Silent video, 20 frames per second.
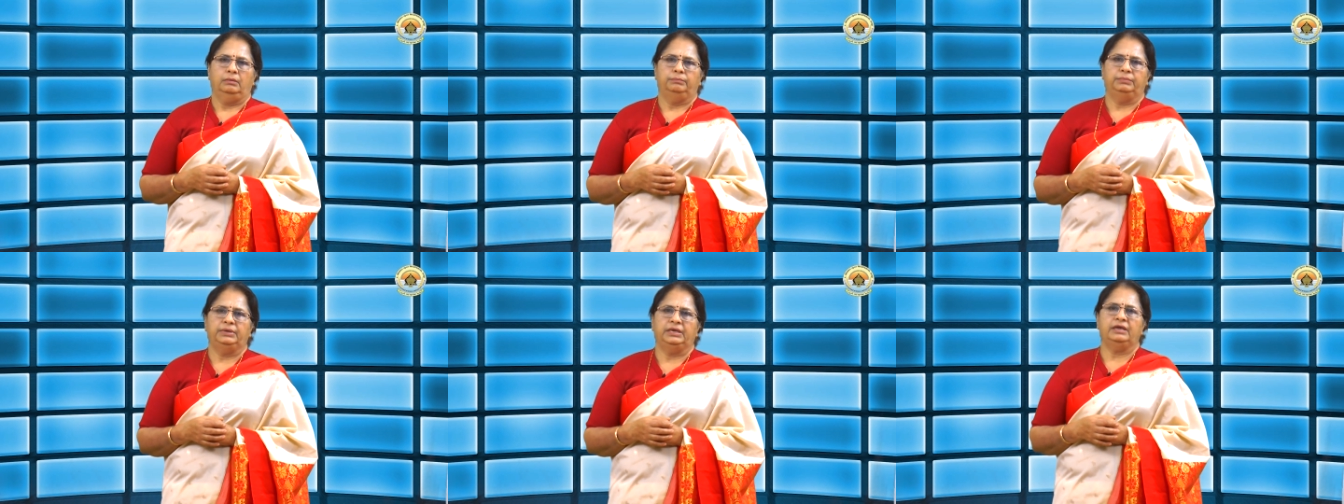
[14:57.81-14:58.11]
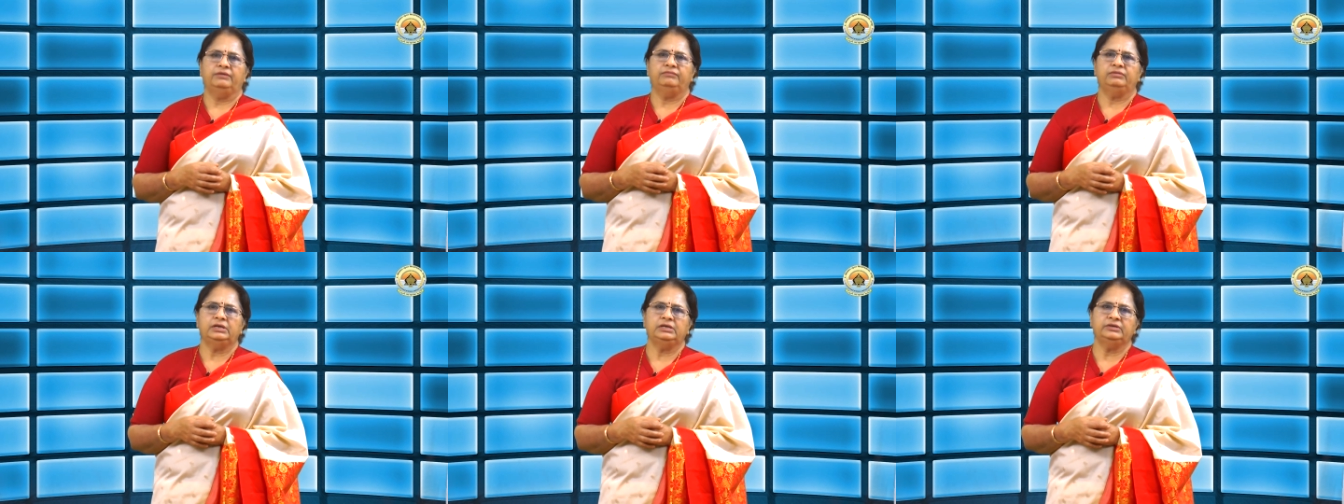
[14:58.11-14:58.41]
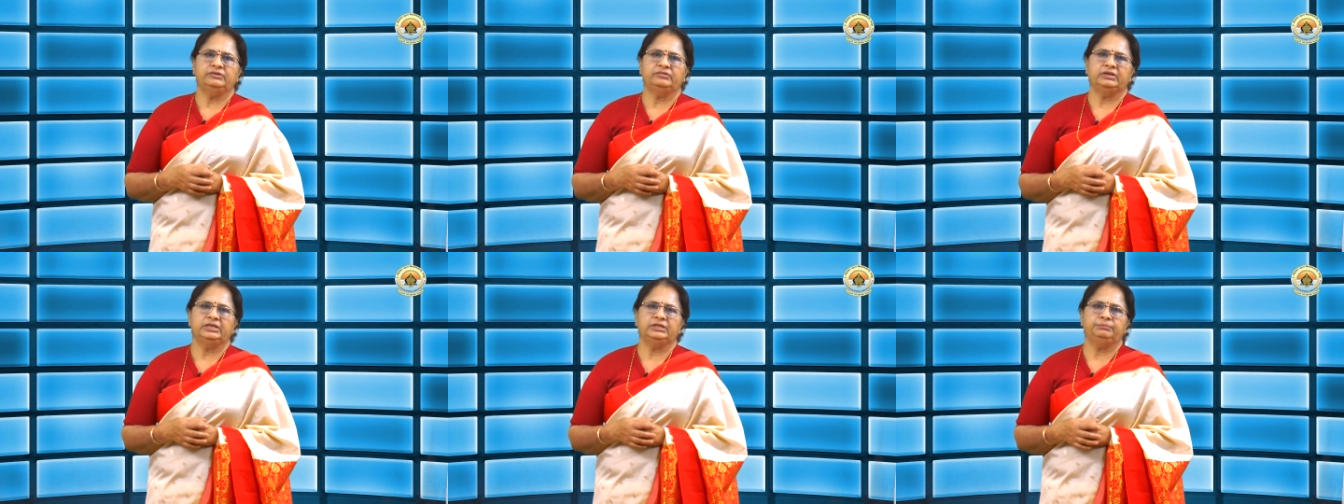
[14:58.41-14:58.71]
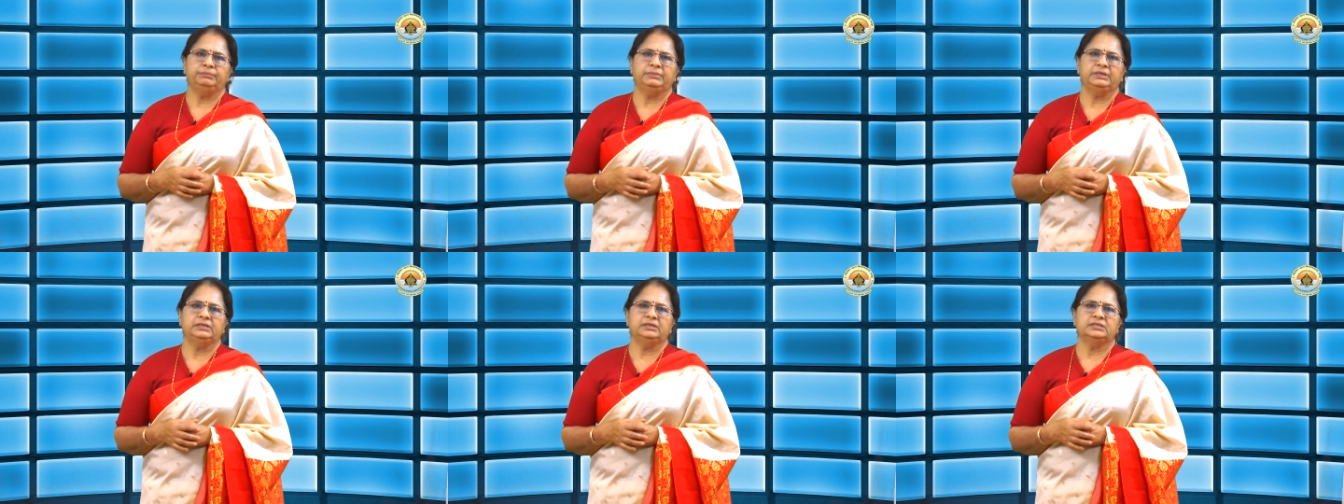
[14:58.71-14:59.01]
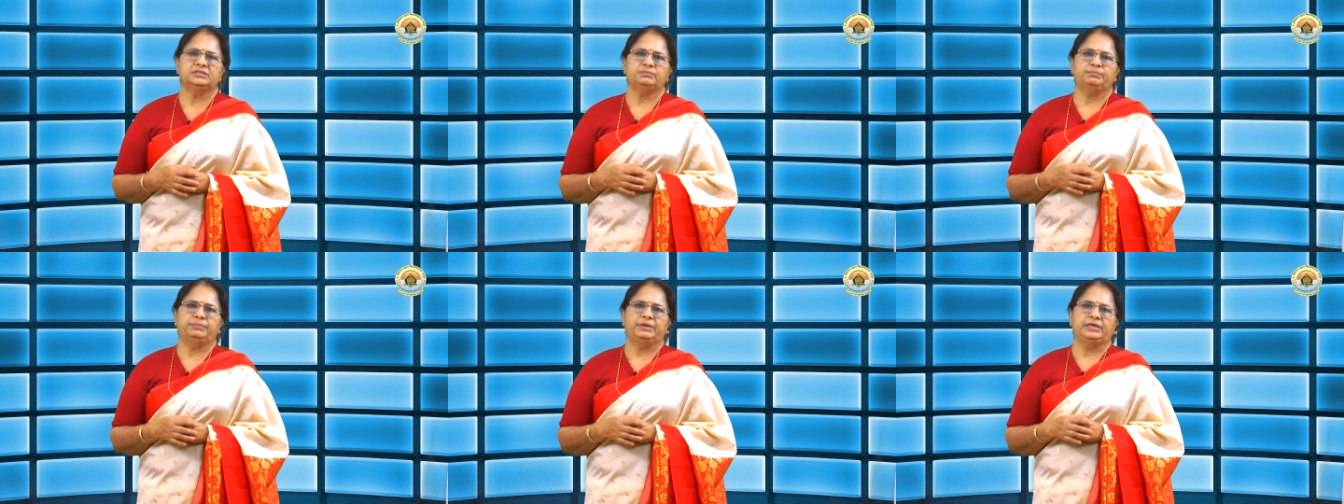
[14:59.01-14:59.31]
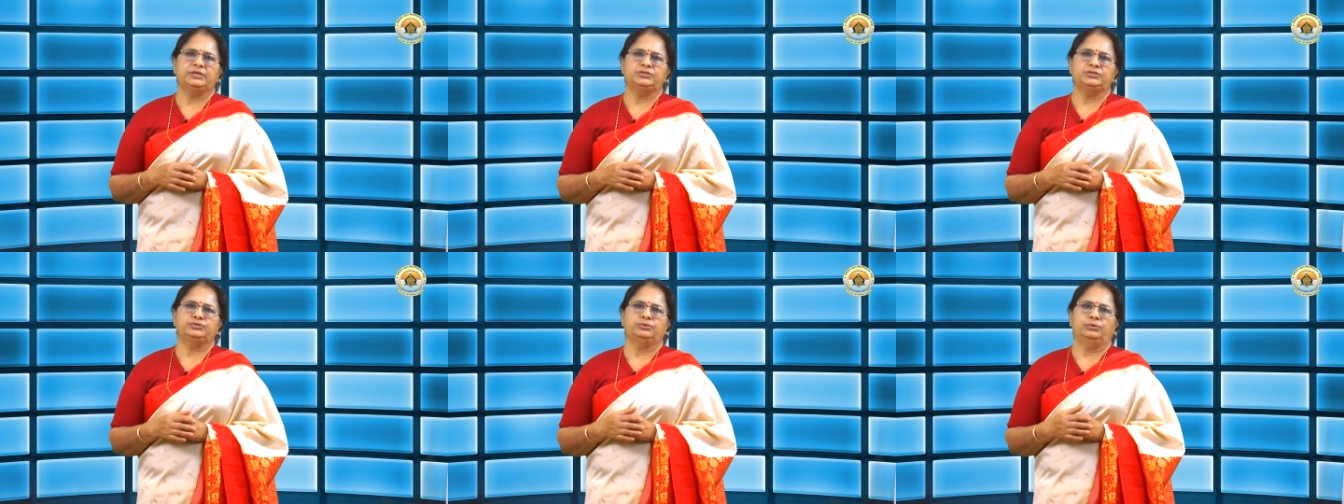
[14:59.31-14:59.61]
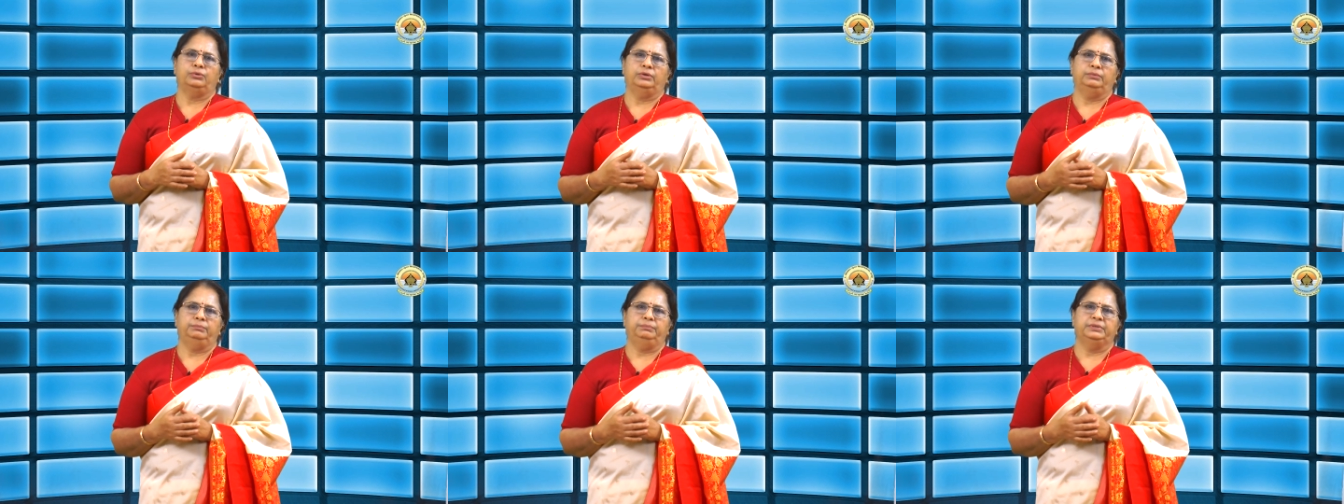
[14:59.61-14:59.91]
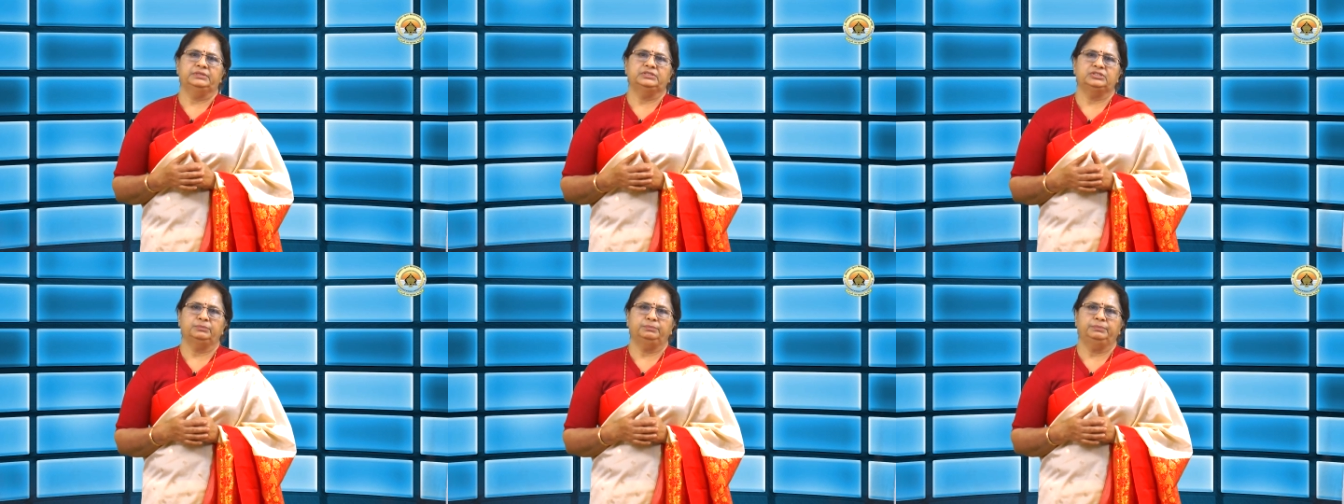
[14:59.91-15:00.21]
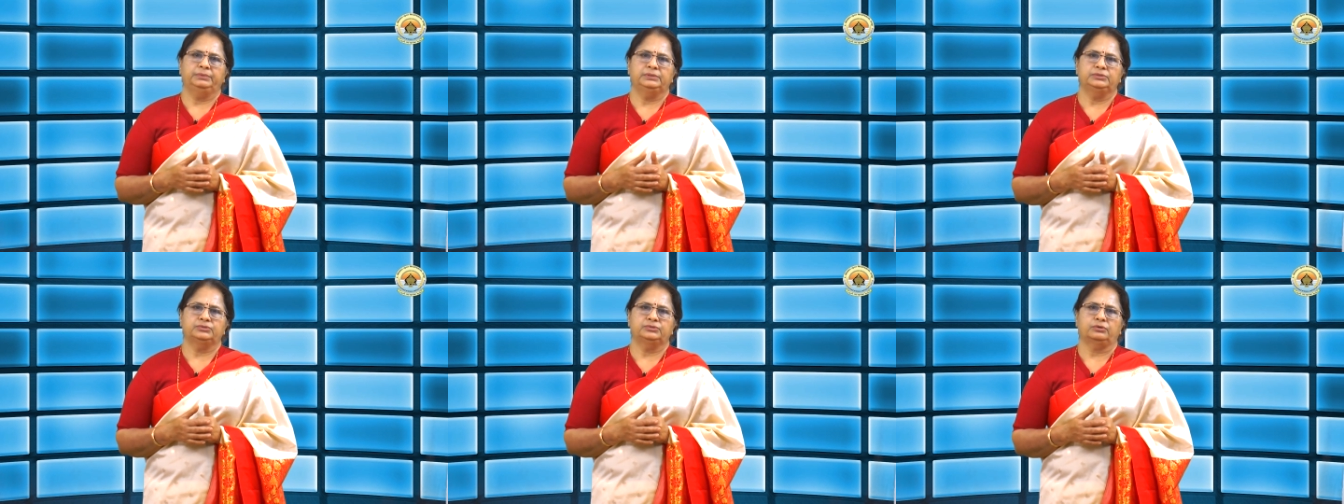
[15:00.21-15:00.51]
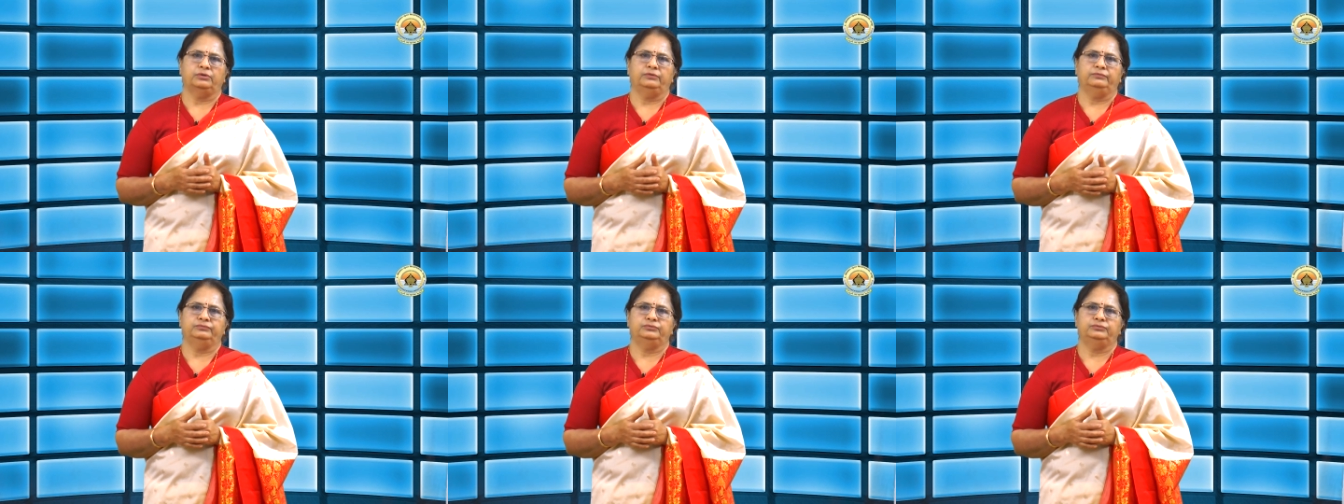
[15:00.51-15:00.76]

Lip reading: Behavioral treatment is based on principles of